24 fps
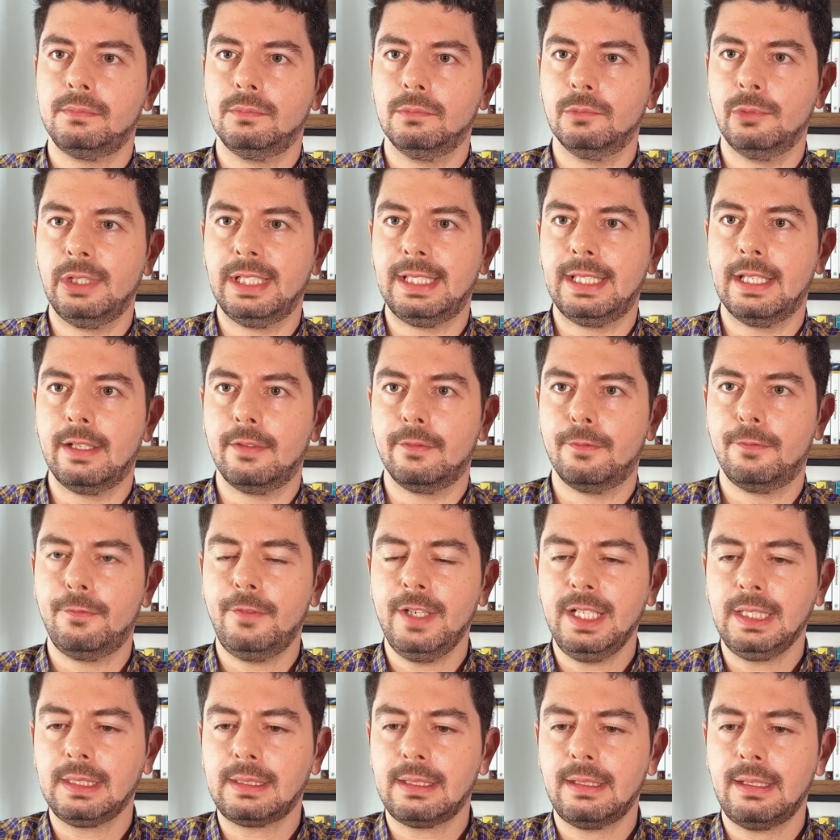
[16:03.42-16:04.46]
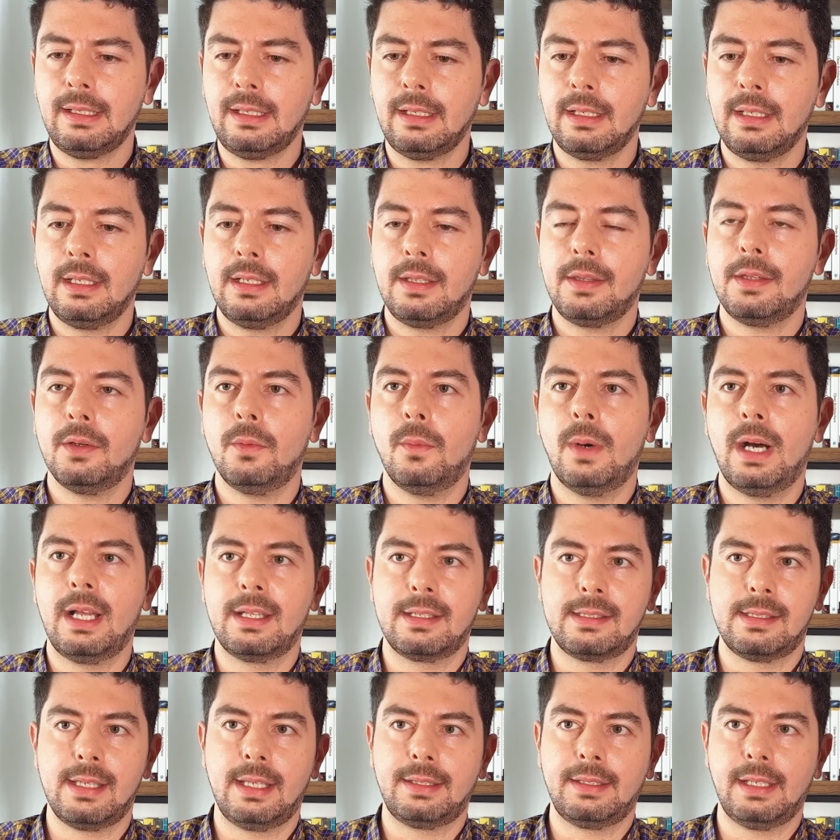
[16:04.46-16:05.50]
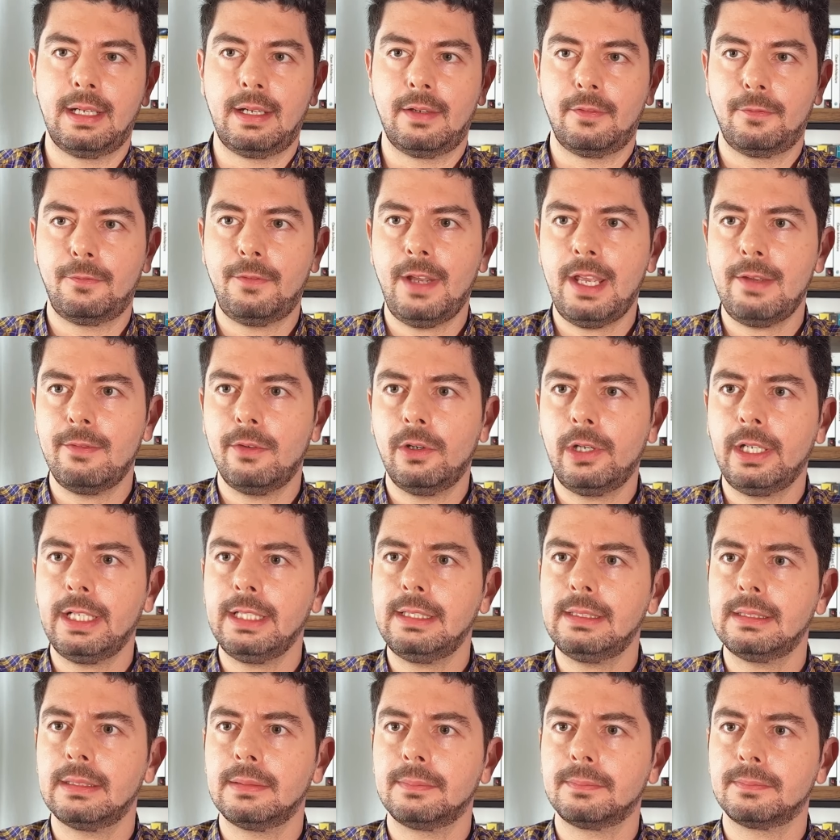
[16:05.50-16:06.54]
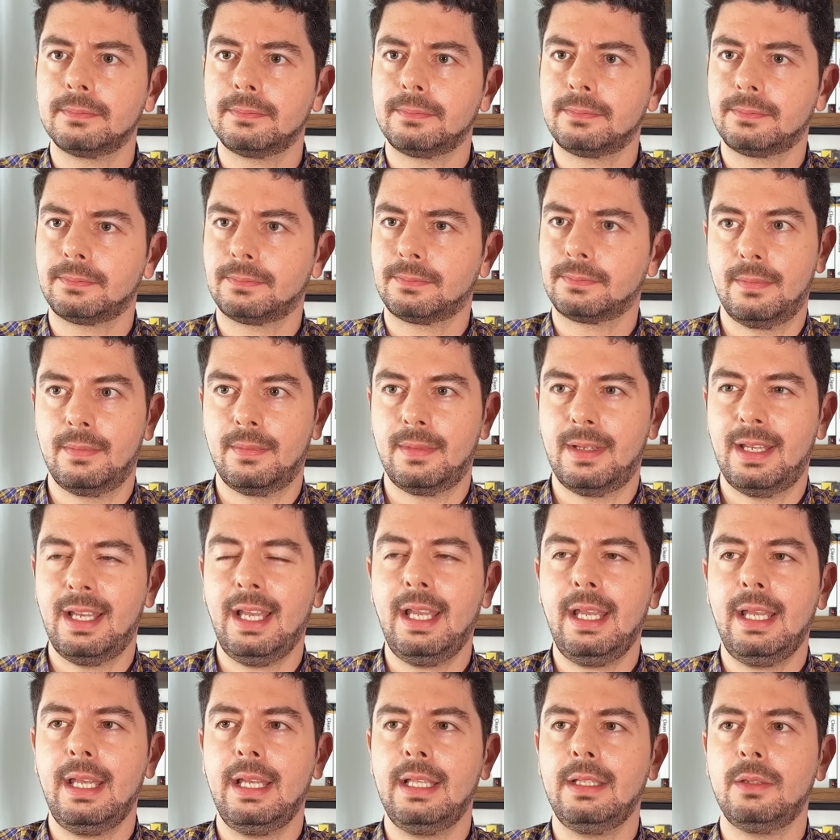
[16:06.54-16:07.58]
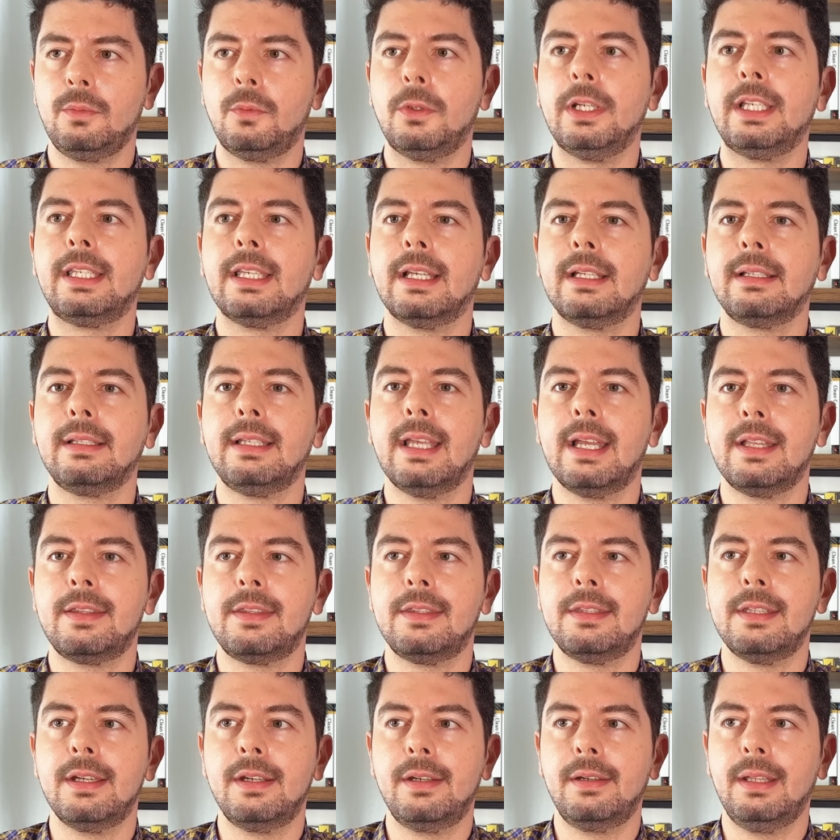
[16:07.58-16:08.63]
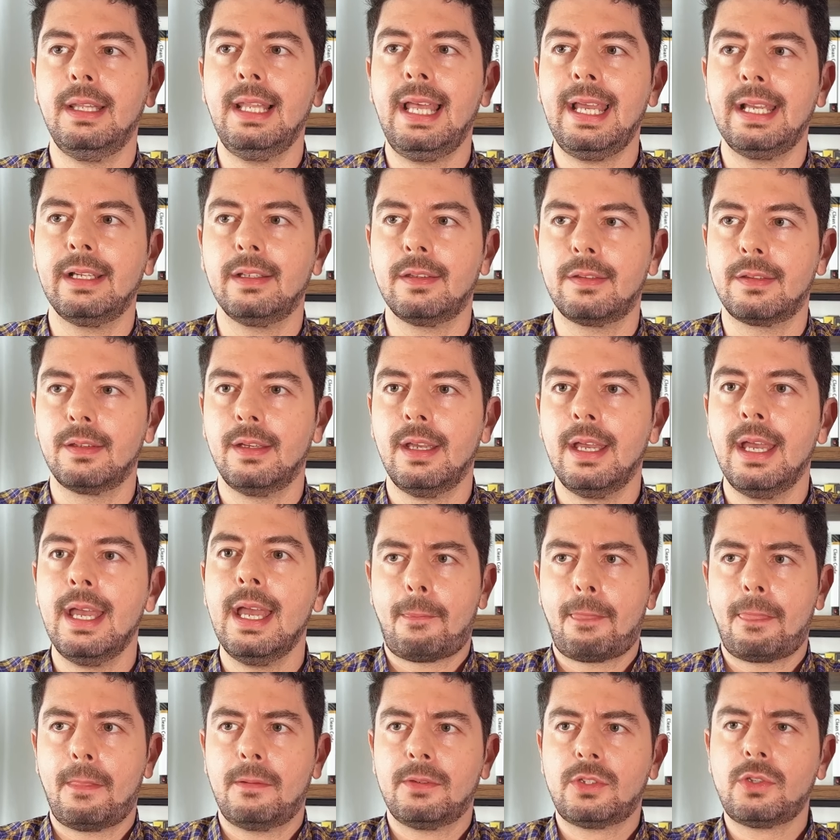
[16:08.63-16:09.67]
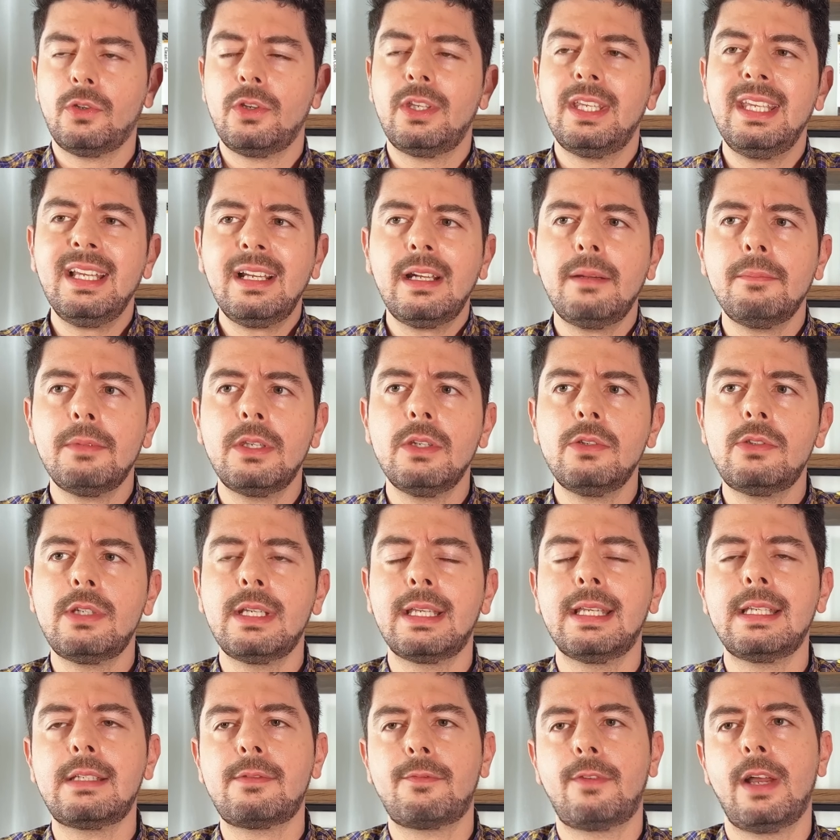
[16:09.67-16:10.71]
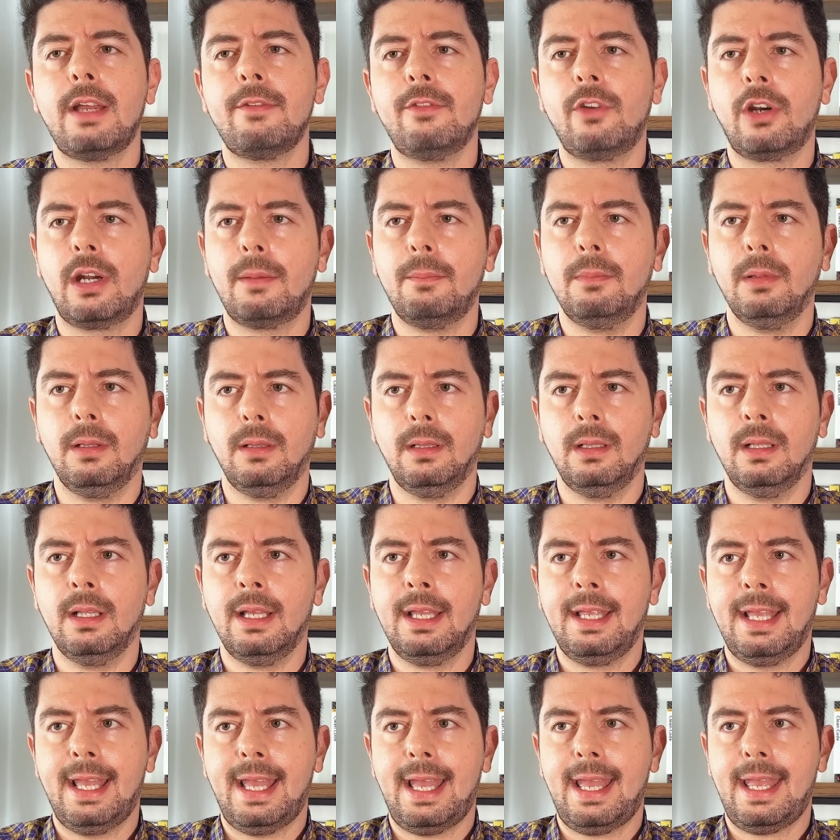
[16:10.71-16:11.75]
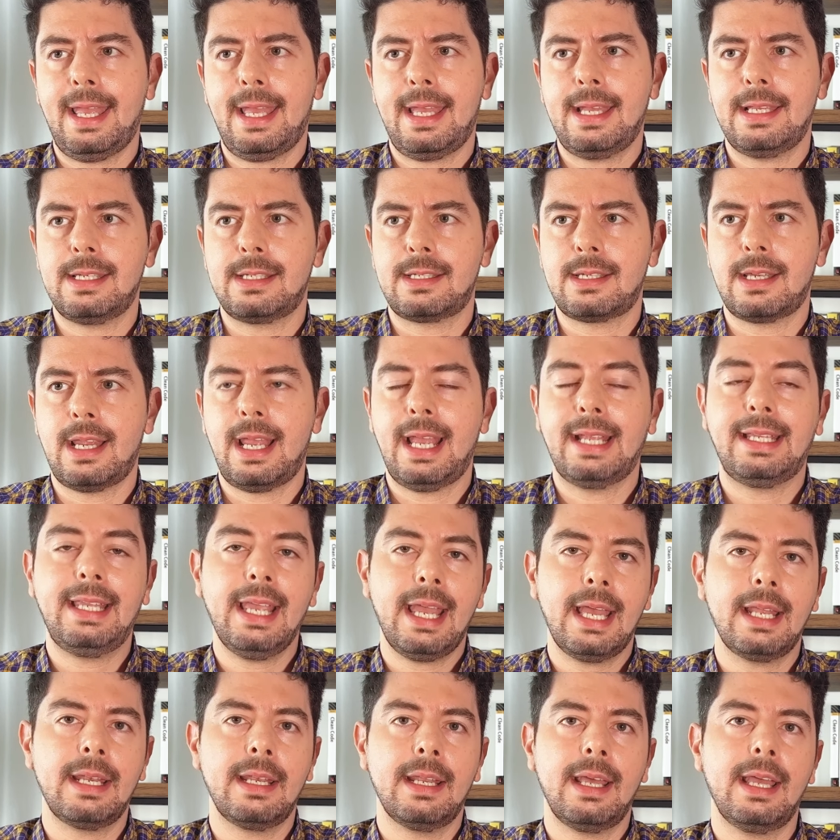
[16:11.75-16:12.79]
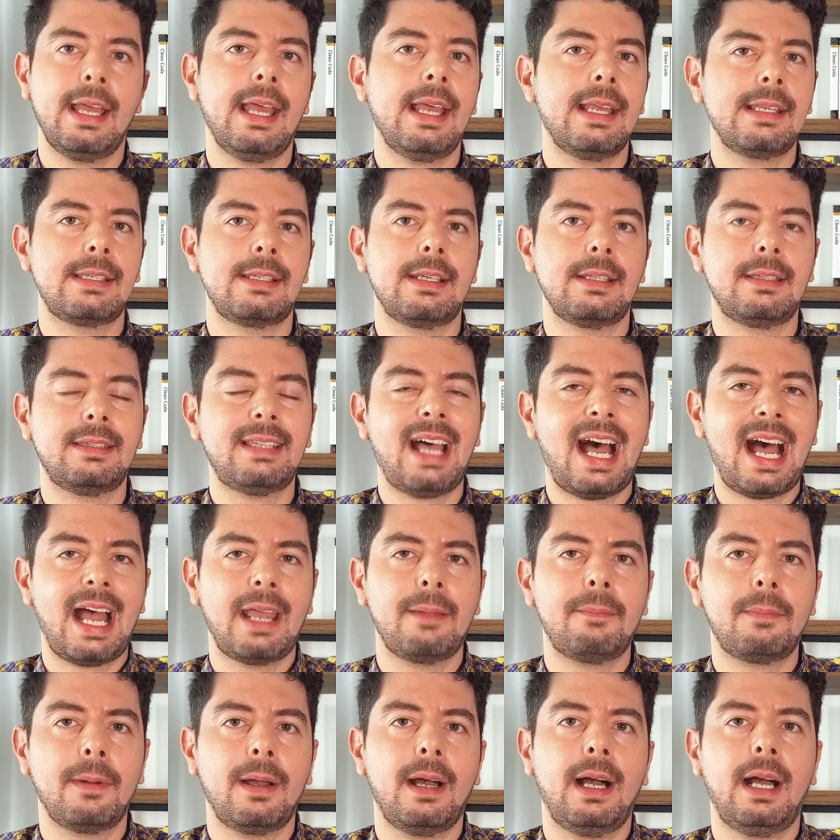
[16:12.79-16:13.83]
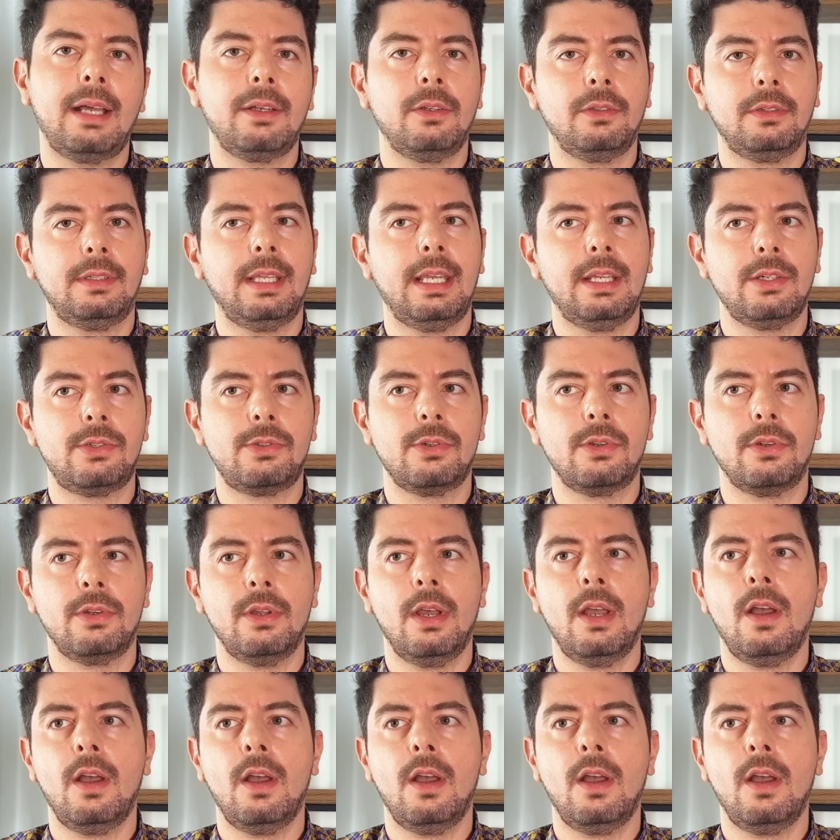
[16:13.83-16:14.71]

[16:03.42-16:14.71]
We can filter the ones that are favorite, and we can get their length. So here I'm using is favorable as, again, as a type annotation